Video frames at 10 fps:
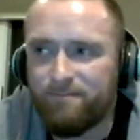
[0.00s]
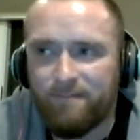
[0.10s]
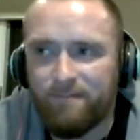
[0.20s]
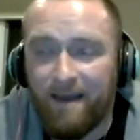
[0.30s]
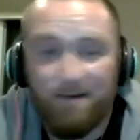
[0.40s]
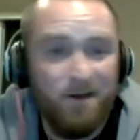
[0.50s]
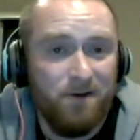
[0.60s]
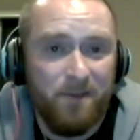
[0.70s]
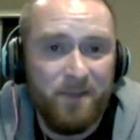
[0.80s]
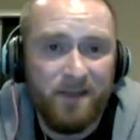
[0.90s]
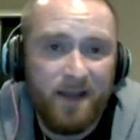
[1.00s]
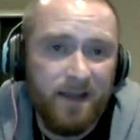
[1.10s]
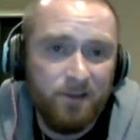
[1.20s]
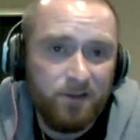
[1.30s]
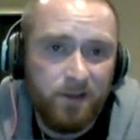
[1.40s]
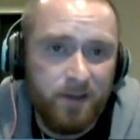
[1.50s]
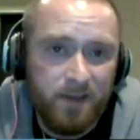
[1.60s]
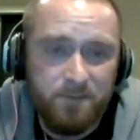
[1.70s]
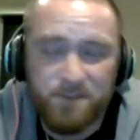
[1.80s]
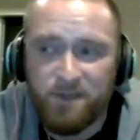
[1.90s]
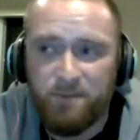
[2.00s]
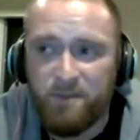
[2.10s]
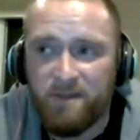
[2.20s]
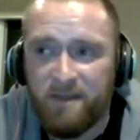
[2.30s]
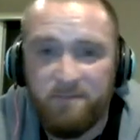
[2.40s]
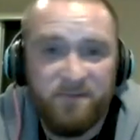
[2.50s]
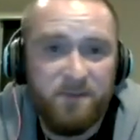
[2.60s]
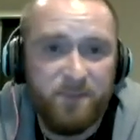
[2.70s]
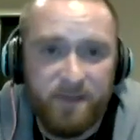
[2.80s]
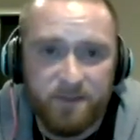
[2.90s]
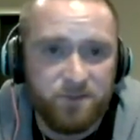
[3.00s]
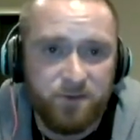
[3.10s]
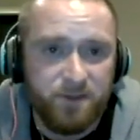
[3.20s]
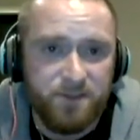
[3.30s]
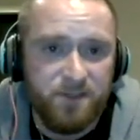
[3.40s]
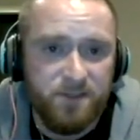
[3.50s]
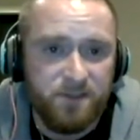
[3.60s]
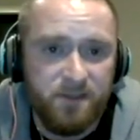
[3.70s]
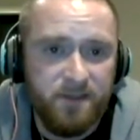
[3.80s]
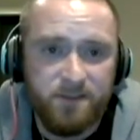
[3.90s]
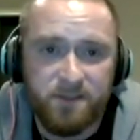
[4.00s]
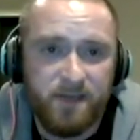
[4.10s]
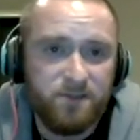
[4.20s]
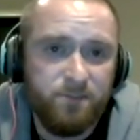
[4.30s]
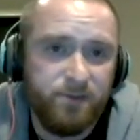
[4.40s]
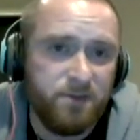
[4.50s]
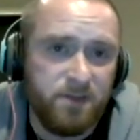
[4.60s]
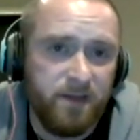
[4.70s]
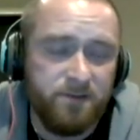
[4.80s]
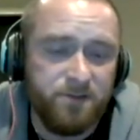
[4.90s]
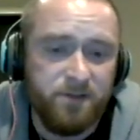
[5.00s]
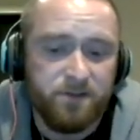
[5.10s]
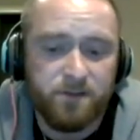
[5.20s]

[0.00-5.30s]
I don't know. I mean, the guy looked like he was going to be the MVP his rookie season, and he just hasn't put it together since.